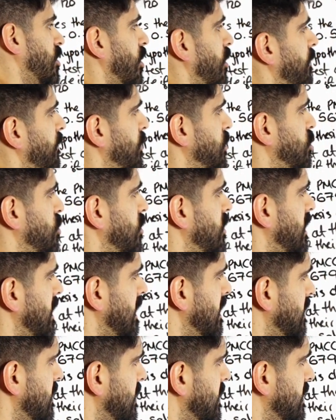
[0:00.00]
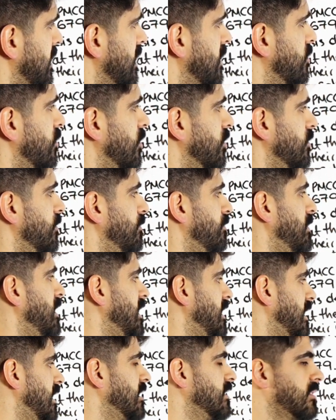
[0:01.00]
coefficient is zero,
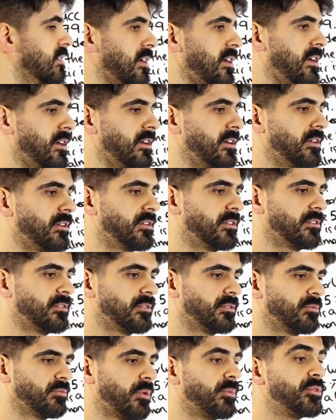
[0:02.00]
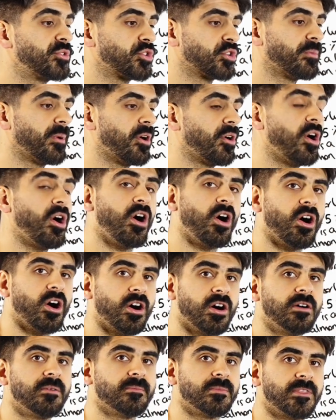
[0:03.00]
meaning when we talk about
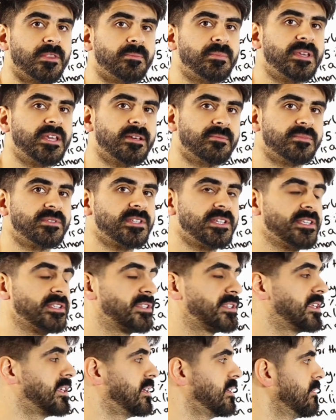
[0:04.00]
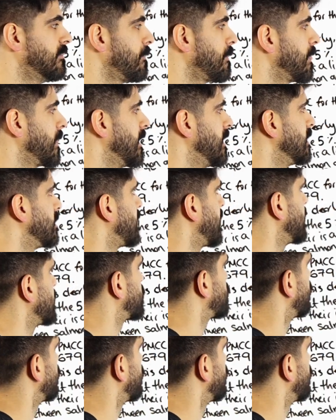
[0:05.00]
R, the PMCC, that is